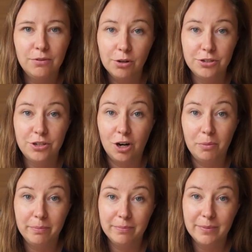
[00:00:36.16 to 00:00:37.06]

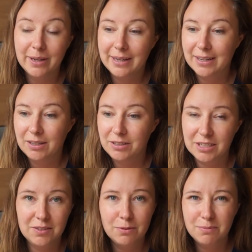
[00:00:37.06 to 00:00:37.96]
non-stop,
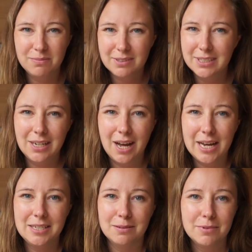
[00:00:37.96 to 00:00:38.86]
just from little
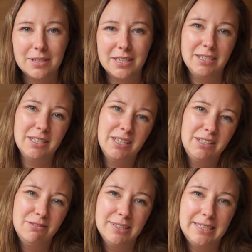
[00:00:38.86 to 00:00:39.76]
items that I
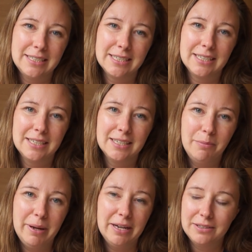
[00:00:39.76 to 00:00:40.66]
didn't really think
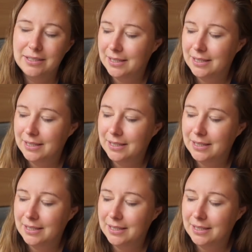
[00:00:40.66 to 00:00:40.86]
about.